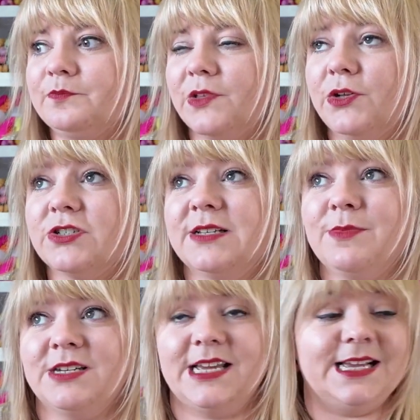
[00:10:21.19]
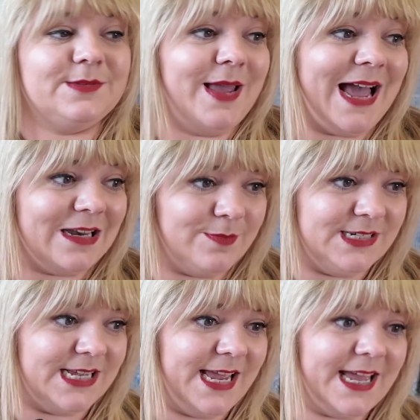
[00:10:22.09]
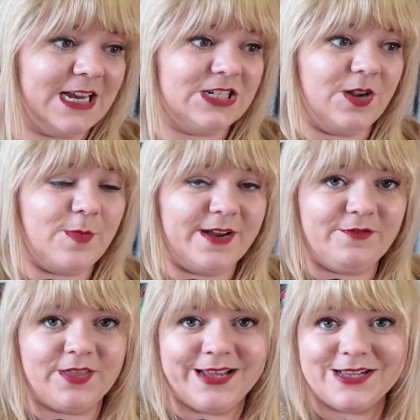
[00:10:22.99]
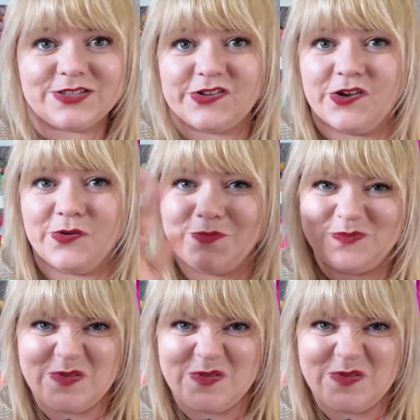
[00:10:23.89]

usually Monday is my admin day, catching up on everything. So,